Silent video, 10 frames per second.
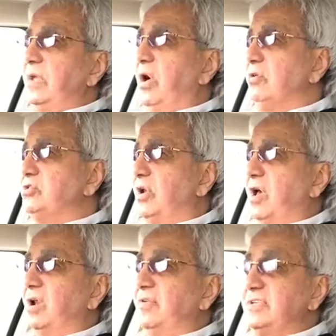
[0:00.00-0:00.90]
also a
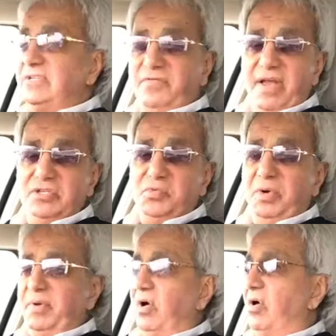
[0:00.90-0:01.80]
lot of his events will
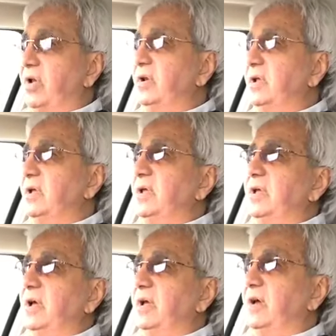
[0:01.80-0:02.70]
be on
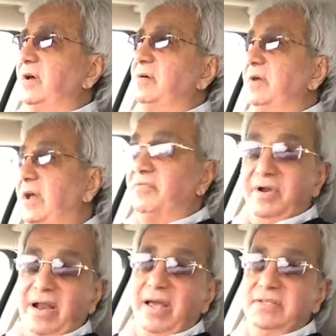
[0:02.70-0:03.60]
uh,
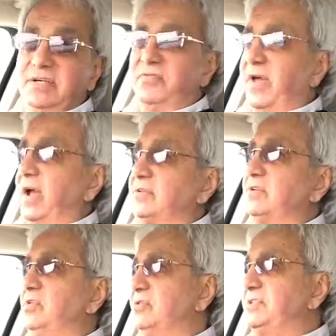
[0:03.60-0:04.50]
every night. In fact,
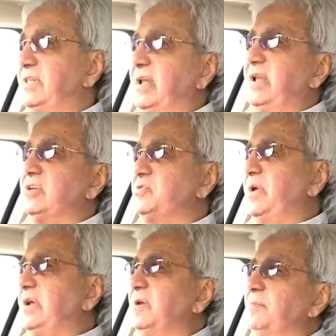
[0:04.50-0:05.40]
you will see that next
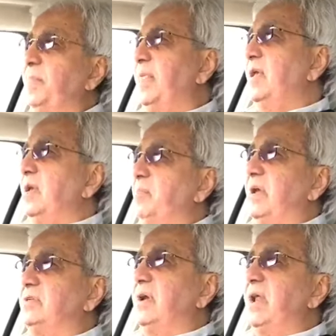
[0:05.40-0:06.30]
week.
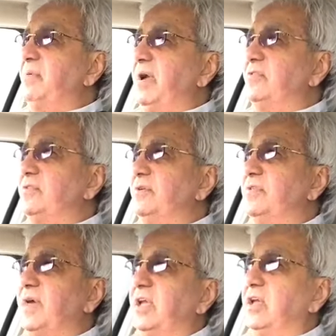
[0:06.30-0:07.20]
But, anyways,
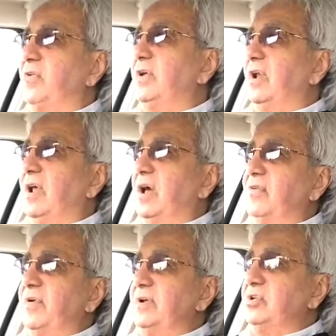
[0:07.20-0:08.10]
thank you for your
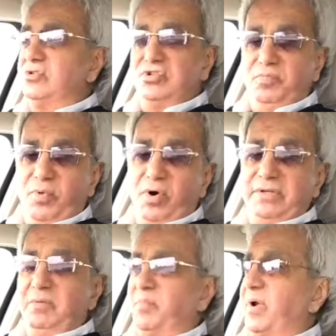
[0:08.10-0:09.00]
love and your
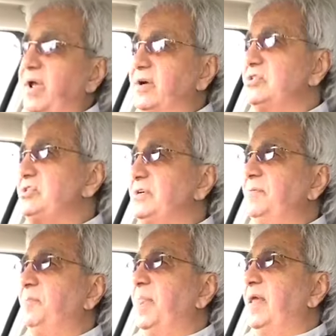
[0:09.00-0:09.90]
support and prayers.
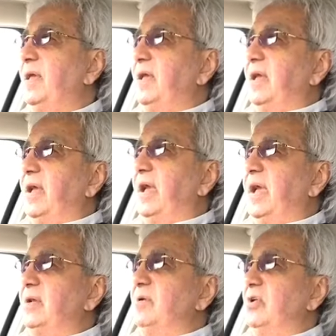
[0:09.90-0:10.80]

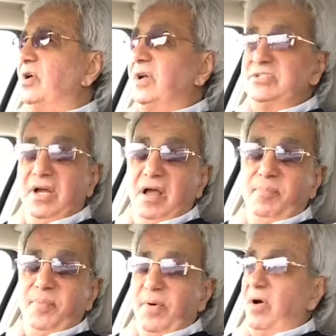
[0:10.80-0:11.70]
And look us up
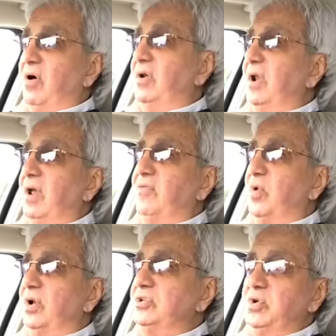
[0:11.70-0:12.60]
on Love
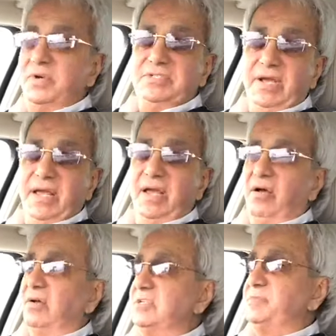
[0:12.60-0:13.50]
World USA
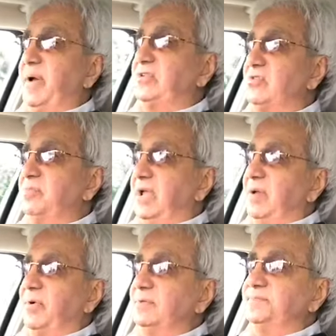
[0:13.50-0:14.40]
on Spectrum Cable.